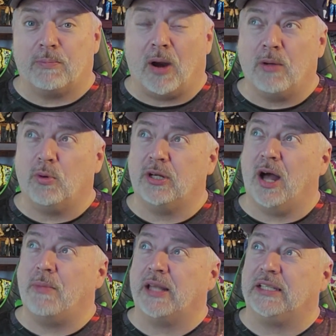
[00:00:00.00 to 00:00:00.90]
It probably would have
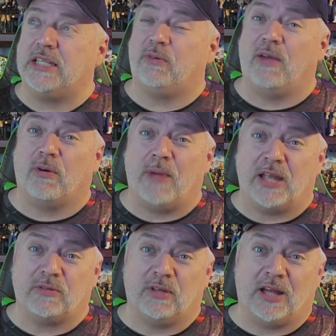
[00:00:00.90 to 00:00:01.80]
got my least favorite
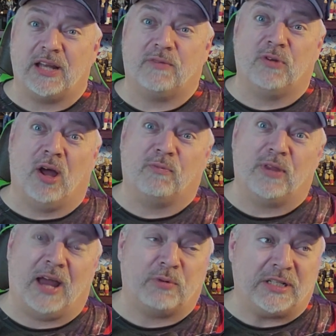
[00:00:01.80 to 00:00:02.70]
match of the night if not for
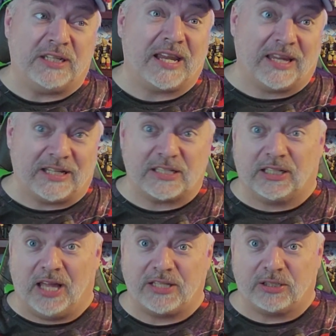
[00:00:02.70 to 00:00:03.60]
that ridiculous
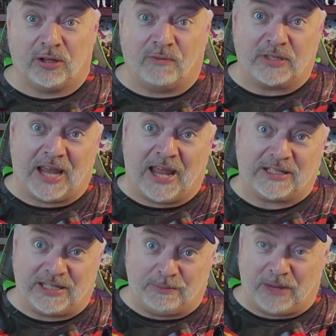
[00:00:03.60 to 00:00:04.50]
cluster of a
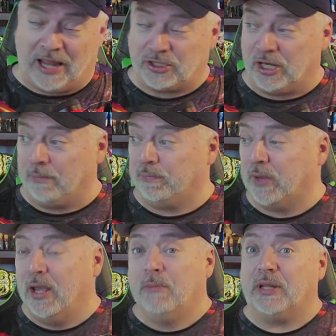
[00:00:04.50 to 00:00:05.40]
tag team matchup.